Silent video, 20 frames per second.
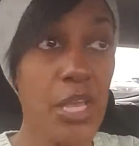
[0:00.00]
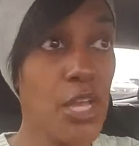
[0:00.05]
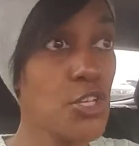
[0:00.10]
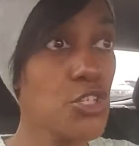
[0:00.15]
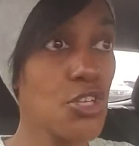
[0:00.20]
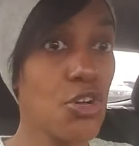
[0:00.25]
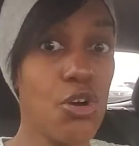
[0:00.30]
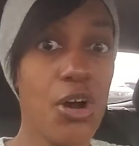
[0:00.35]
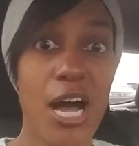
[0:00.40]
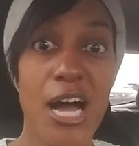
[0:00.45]

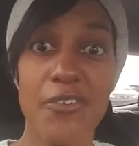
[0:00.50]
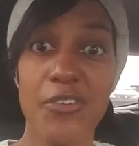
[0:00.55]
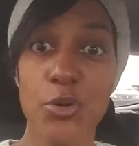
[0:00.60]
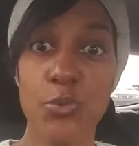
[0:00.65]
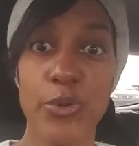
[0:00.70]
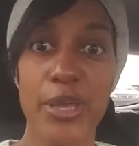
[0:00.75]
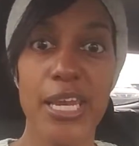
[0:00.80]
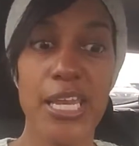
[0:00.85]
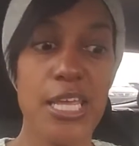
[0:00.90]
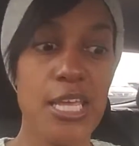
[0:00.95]
So I've
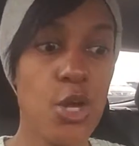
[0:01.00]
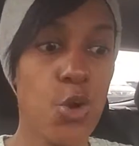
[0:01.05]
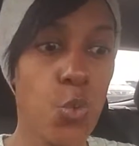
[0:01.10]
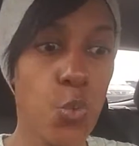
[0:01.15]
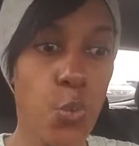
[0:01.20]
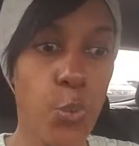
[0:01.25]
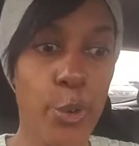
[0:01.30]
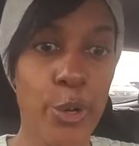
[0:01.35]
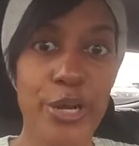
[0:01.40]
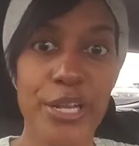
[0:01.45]
already
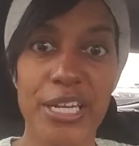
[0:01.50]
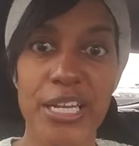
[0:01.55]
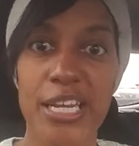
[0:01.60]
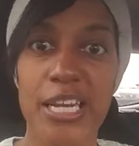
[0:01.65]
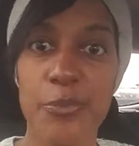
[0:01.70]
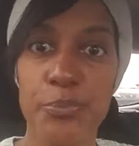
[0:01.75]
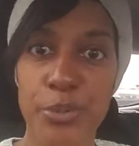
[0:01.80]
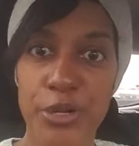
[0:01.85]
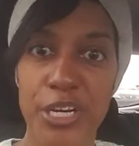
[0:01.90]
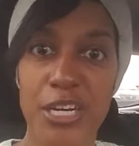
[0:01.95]
worded it
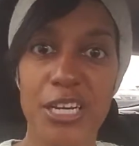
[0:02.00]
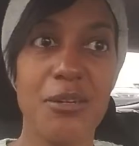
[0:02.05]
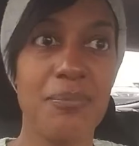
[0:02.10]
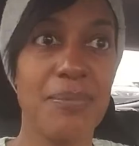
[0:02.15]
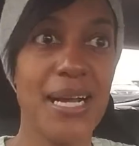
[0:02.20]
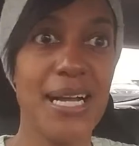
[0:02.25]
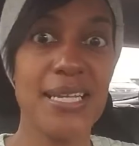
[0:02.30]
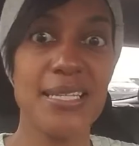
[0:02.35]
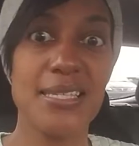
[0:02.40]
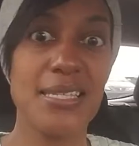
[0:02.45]
and put it
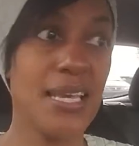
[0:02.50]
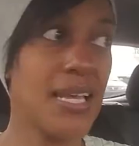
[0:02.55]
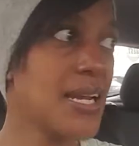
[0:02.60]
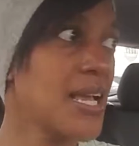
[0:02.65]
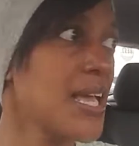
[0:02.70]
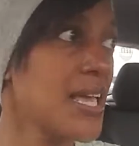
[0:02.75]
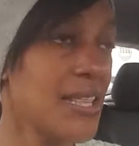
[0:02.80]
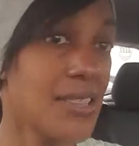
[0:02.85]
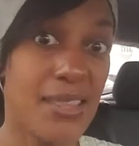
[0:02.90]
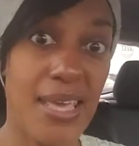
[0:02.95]
mindset
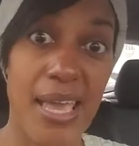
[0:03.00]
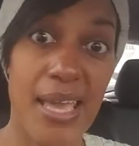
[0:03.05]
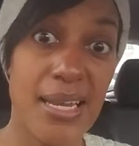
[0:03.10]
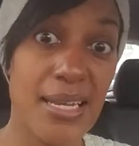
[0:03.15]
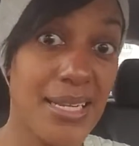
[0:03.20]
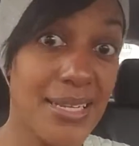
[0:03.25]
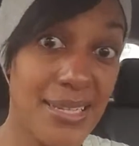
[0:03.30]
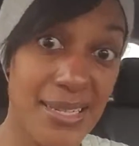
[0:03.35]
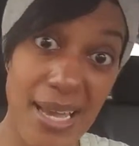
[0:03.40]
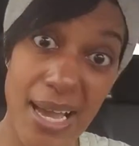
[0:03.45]
that
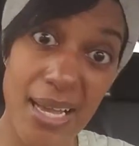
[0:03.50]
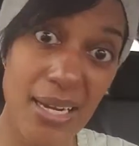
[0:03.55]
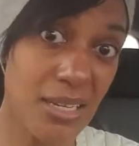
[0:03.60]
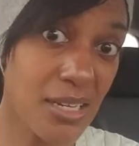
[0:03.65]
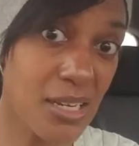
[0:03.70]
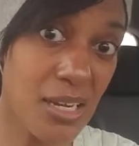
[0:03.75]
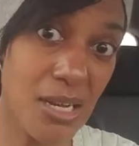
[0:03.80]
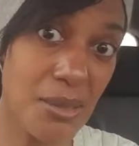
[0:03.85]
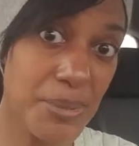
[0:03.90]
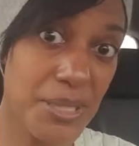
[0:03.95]
not
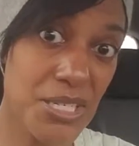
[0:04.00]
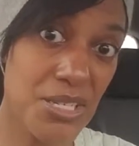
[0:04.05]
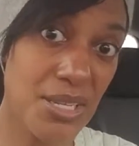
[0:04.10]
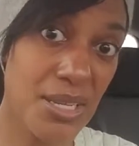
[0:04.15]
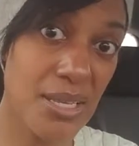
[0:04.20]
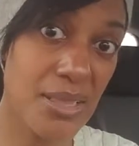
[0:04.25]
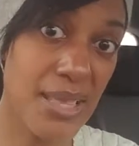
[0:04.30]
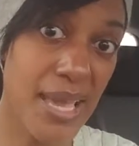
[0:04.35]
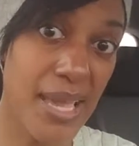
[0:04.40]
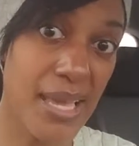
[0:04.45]

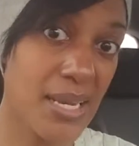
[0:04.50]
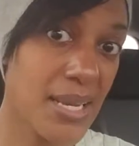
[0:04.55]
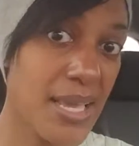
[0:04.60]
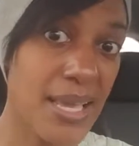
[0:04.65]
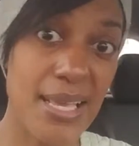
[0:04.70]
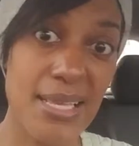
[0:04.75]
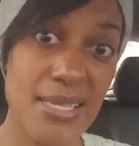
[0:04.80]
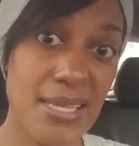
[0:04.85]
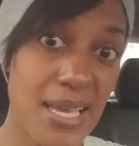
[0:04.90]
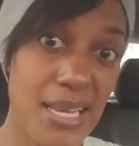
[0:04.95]
accomplishing that
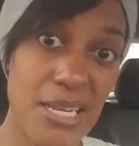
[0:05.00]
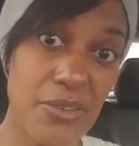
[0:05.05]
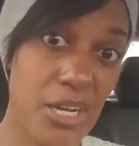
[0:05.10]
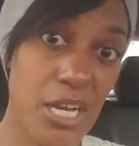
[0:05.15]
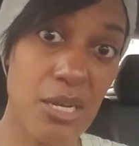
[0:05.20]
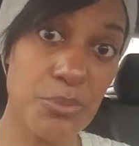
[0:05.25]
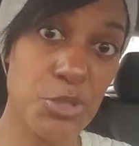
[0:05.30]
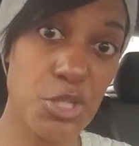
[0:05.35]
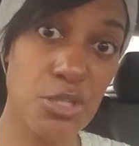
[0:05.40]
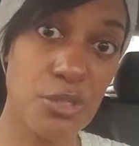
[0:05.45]
is not even
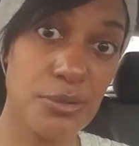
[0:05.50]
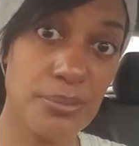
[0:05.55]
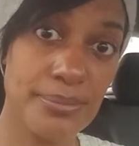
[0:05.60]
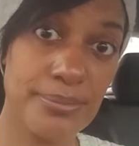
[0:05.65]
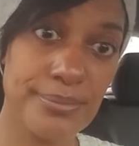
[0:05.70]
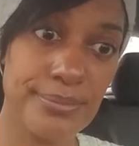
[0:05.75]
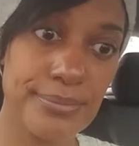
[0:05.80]
optional.